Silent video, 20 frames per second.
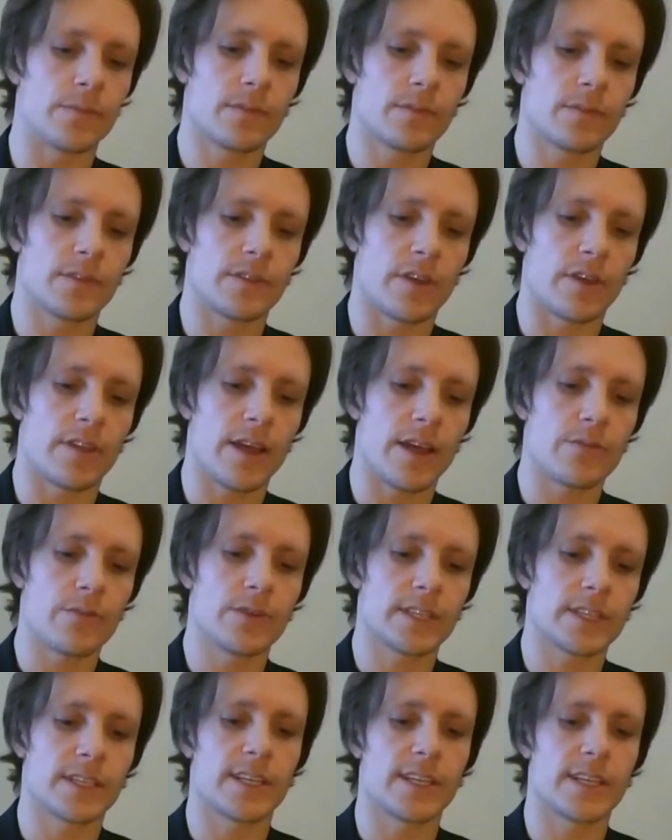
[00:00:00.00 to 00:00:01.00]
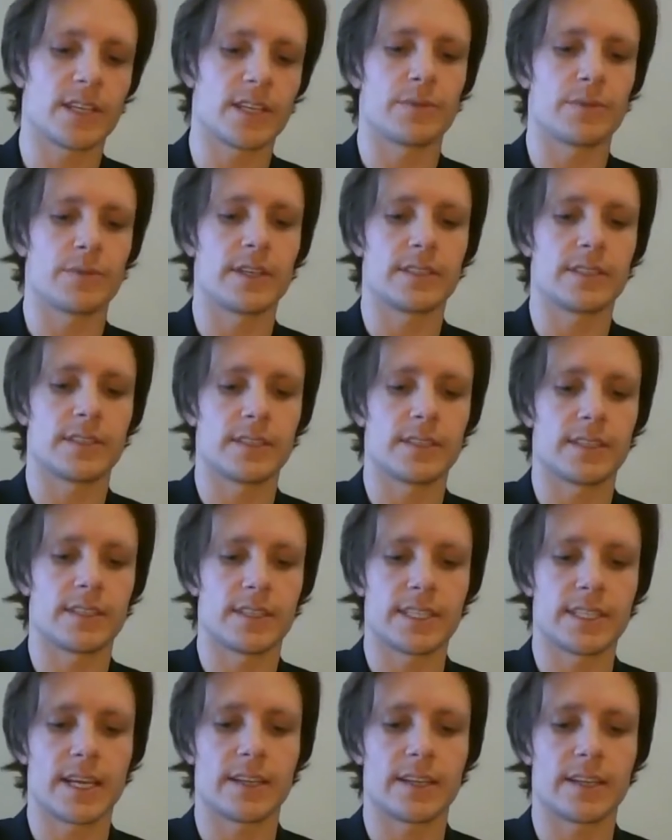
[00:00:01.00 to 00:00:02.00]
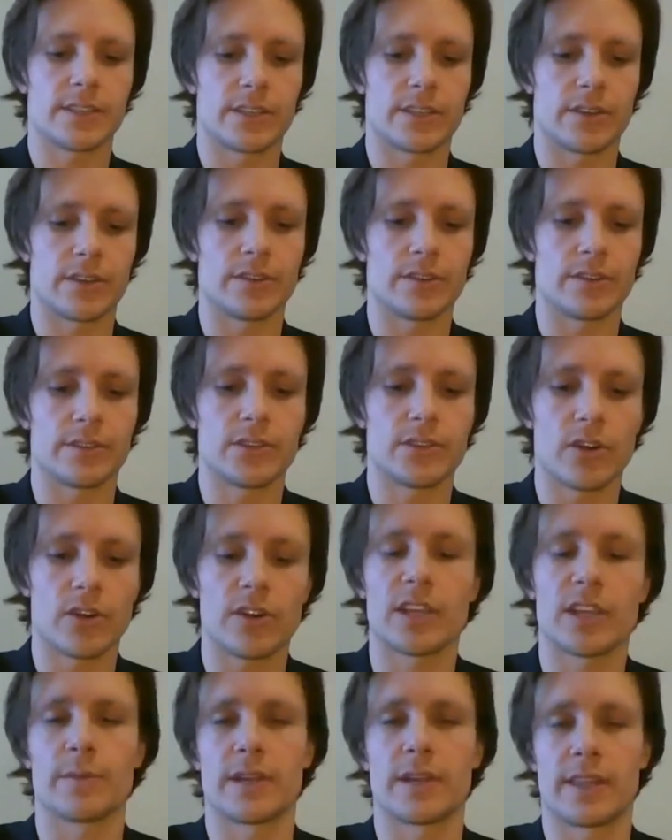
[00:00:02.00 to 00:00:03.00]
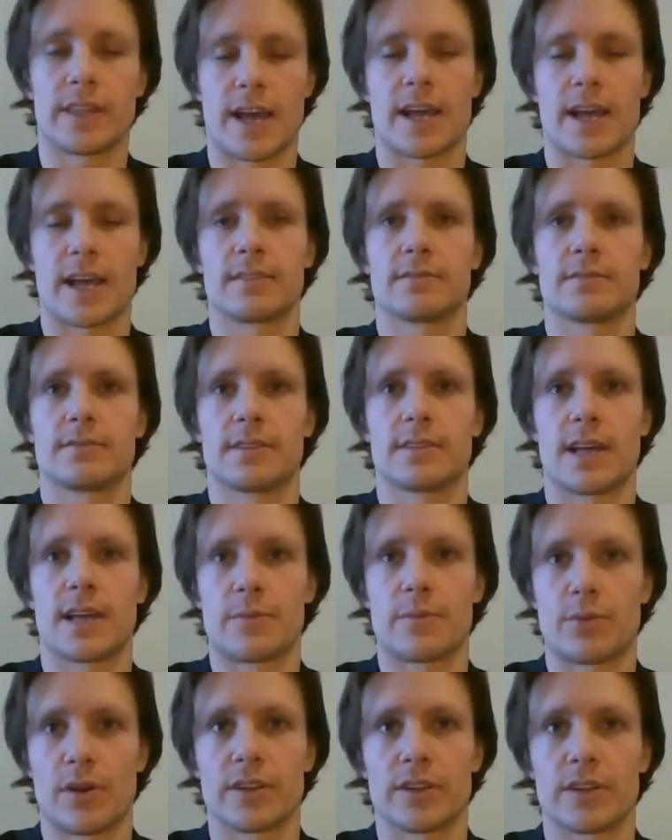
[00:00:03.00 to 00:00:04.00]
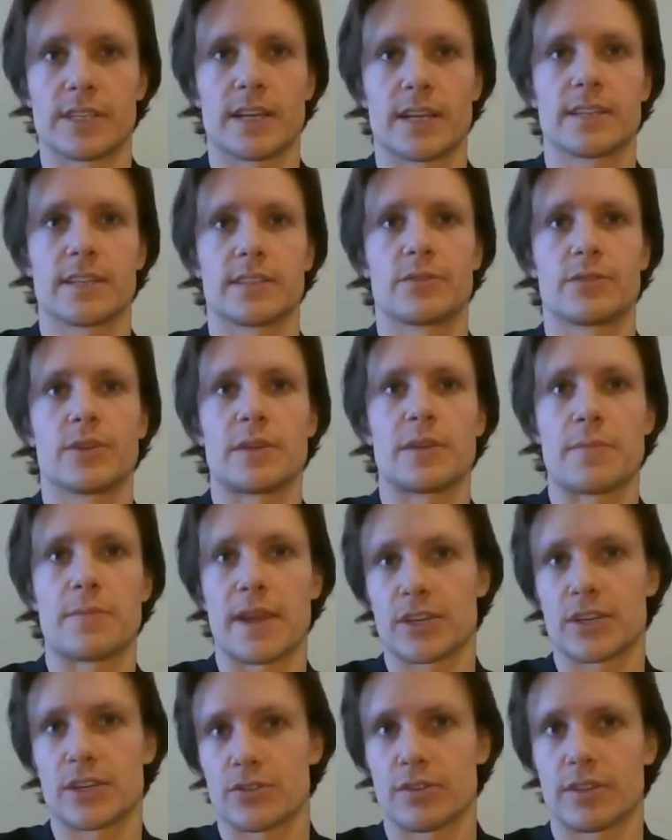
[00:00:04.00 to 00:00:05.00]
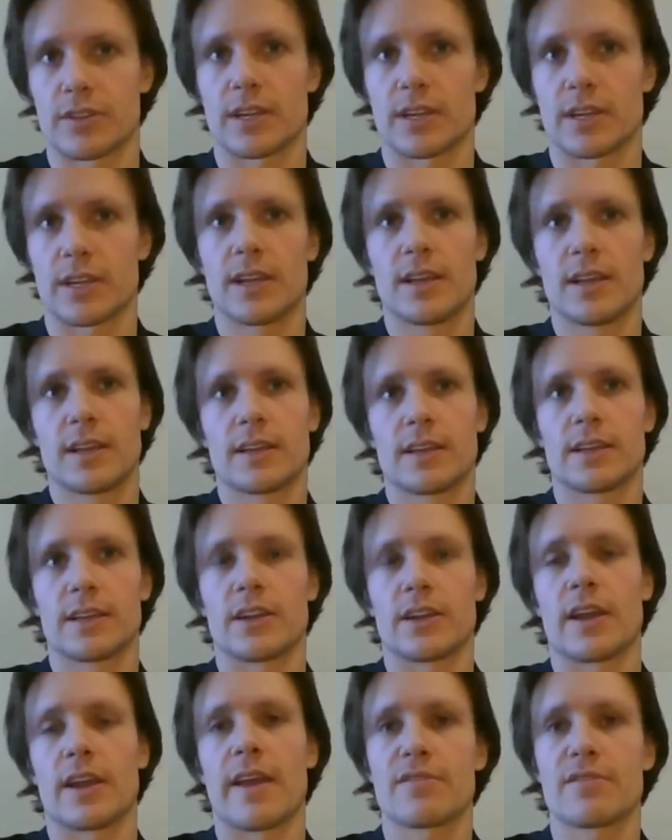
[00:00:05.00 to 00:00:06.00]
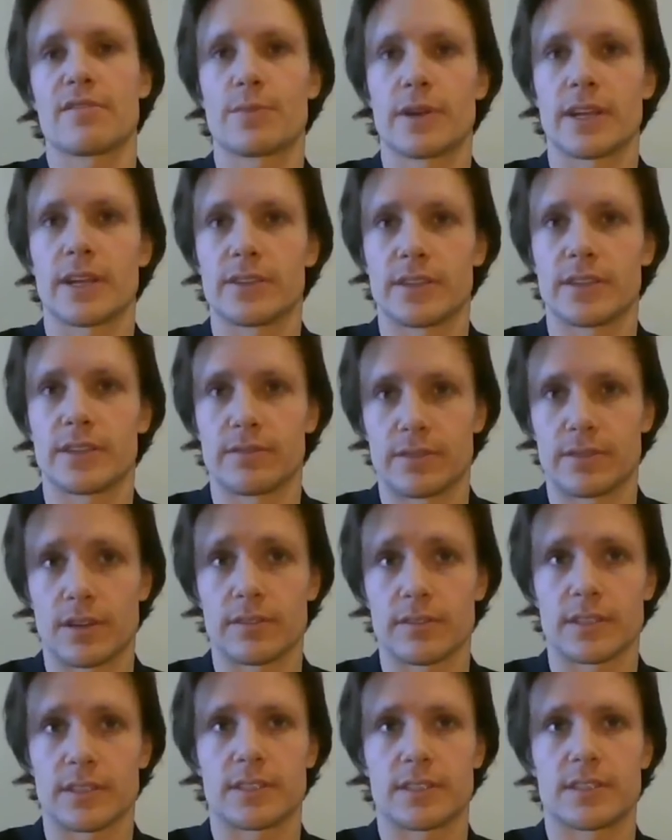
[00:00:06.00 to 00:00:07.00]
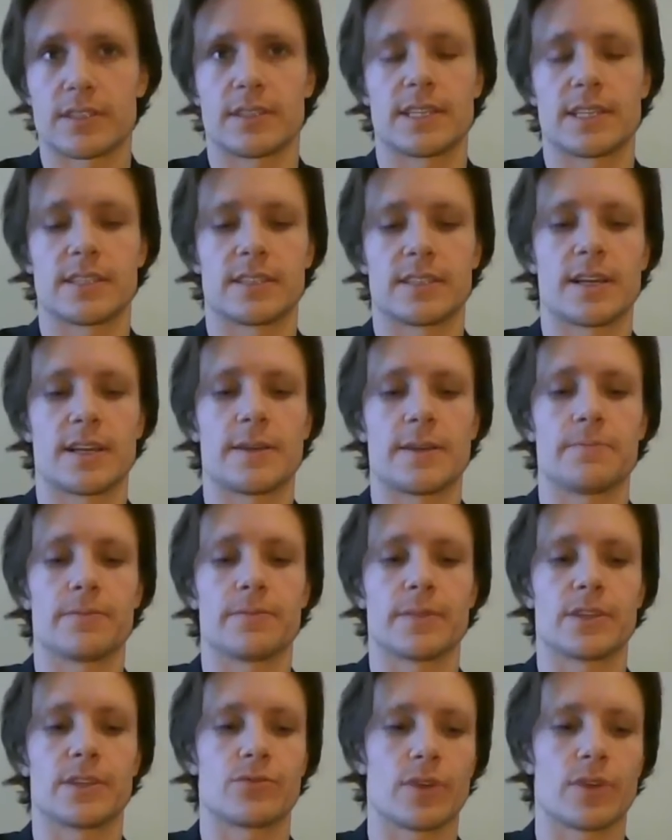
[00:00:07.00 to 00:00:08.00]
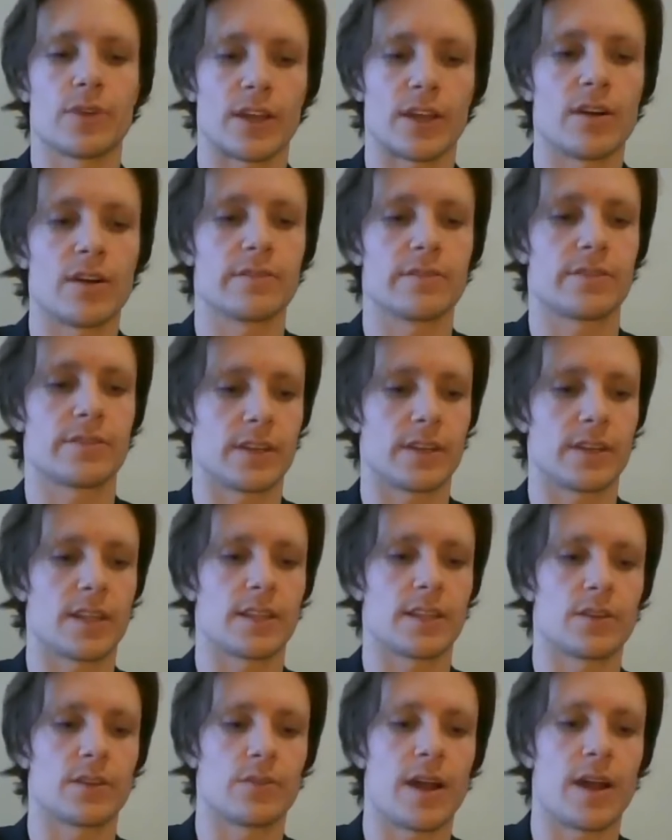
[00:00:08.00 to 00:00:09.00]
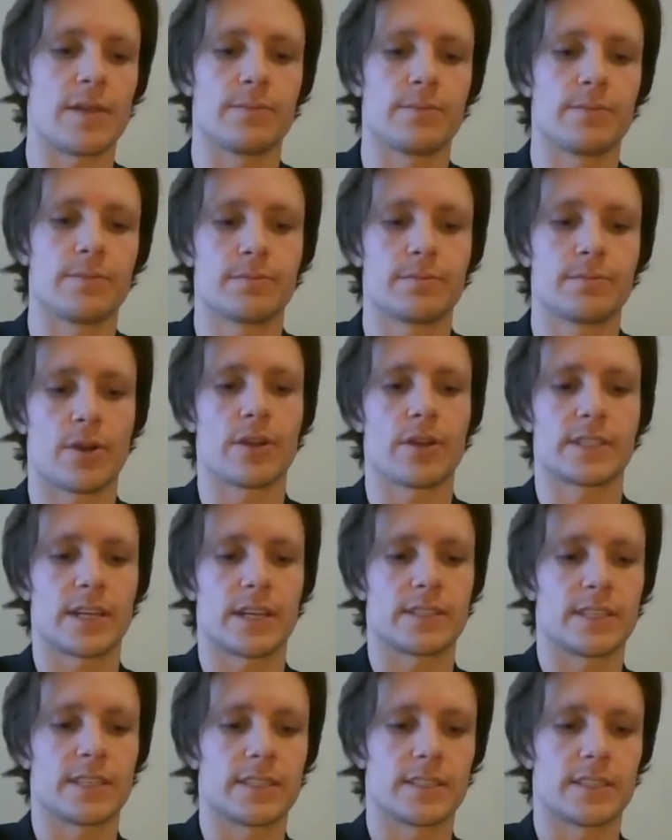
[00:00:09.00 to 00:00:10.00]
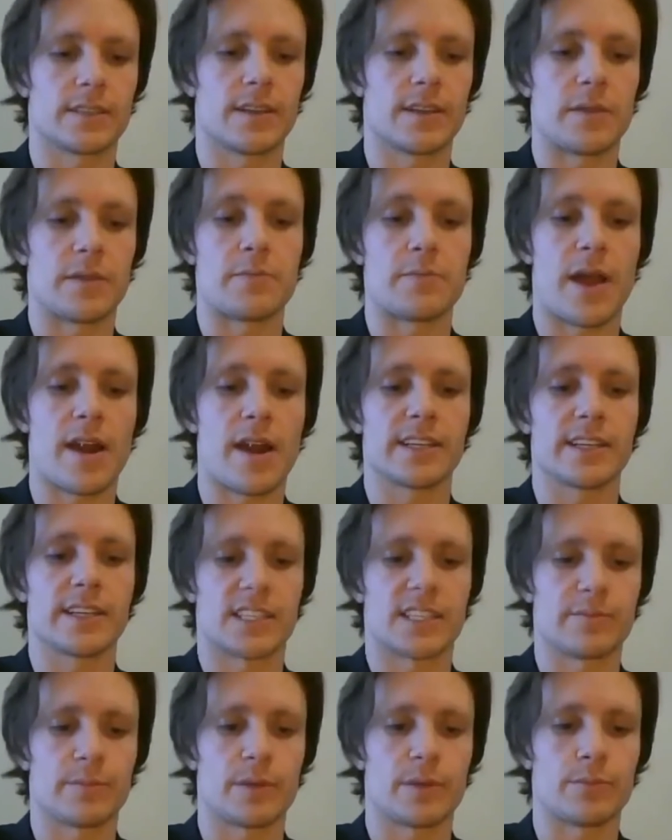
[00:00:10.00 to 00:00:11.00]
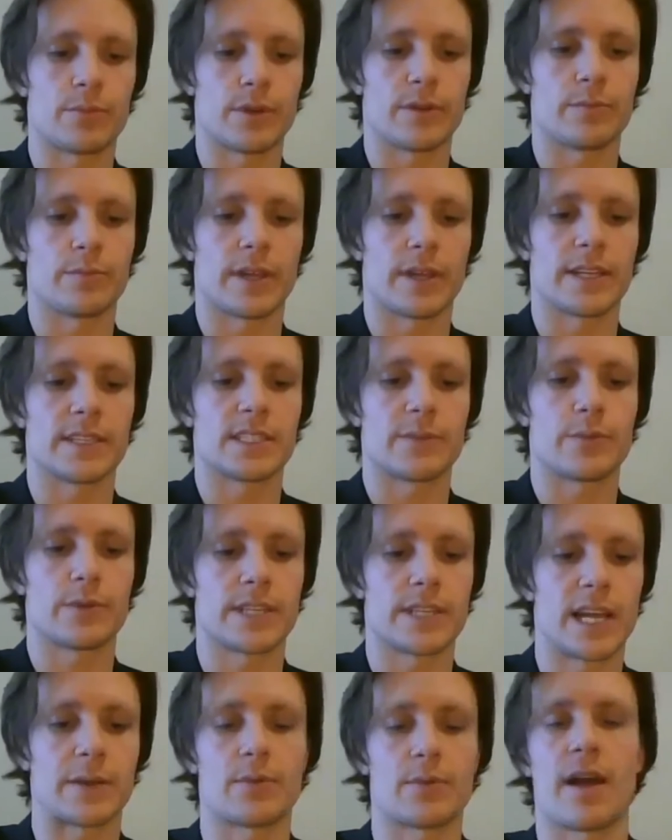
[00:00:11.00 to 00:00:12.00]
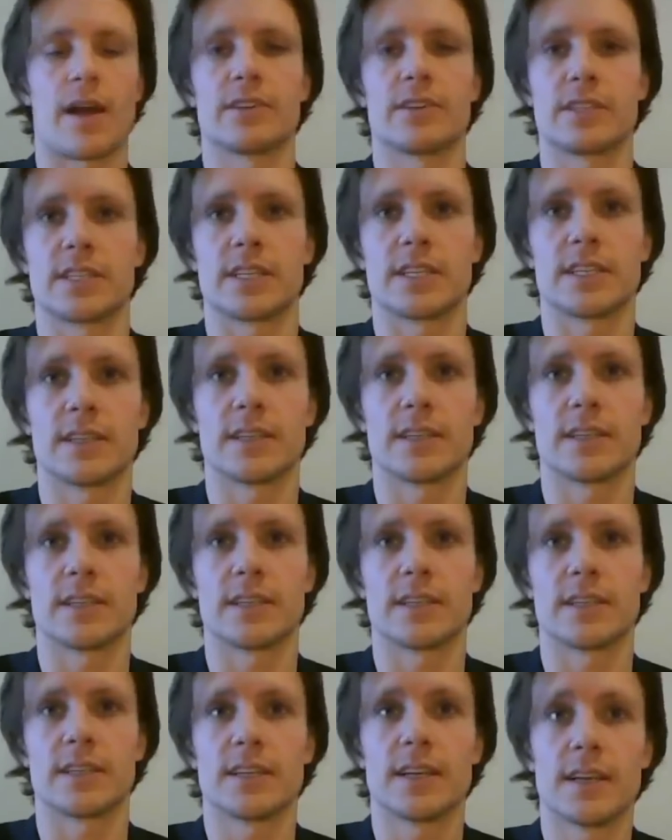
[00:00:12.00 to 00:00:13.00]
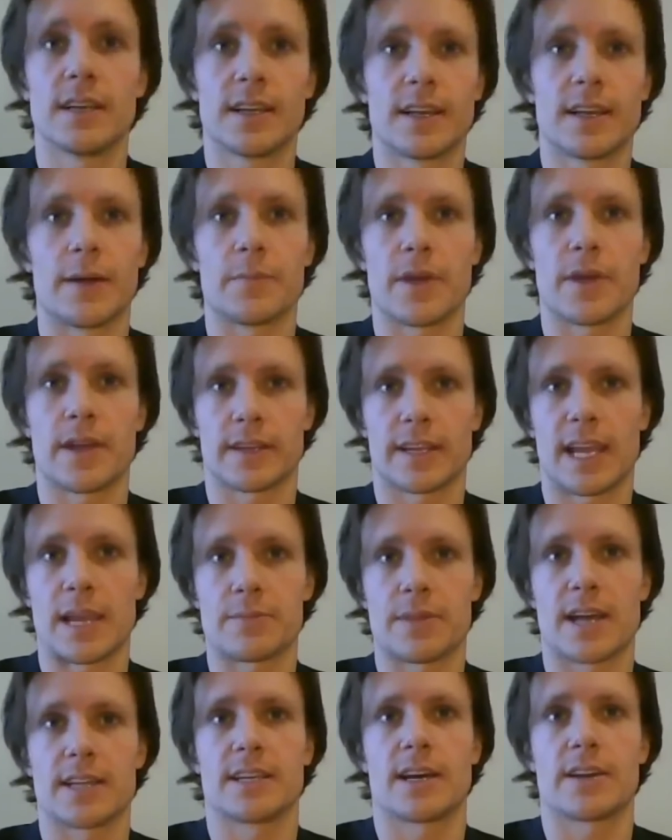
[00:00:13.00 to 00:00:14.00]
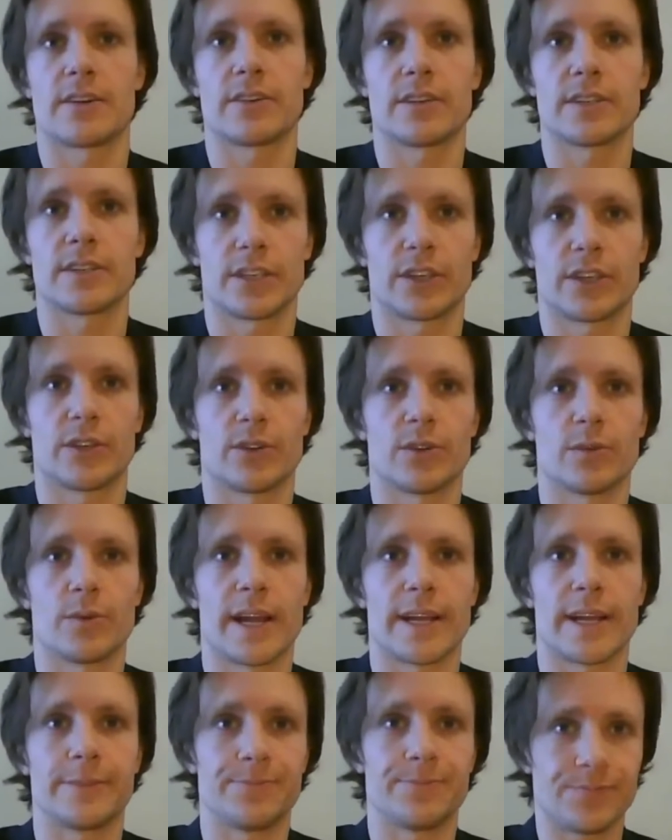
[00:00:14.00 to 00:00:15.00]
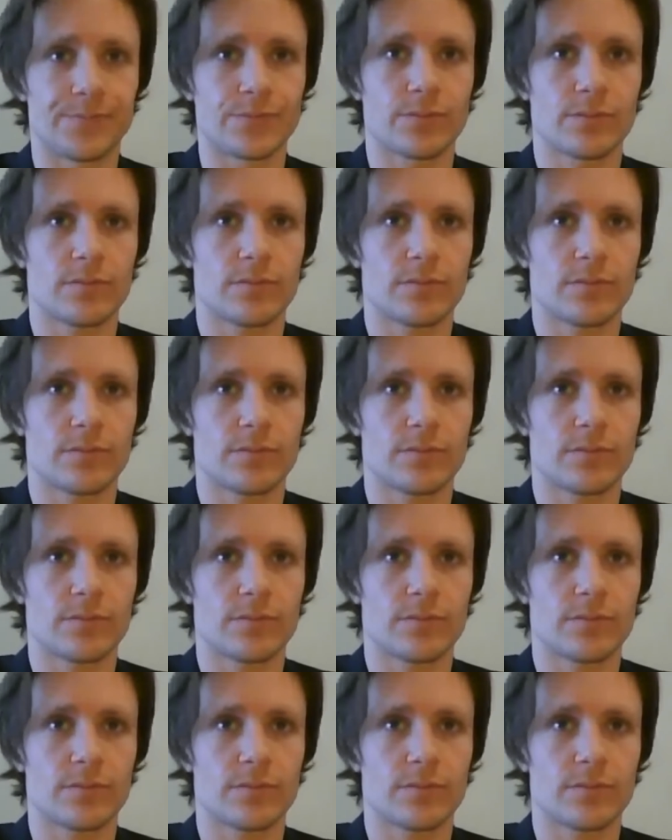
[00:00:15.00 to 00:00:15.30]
So that risk assessment is intended to document that process and really make sure that everybody who's involved is really confident that the right processes and barriers have been put in place to protect privacy and keep that data in a secure way.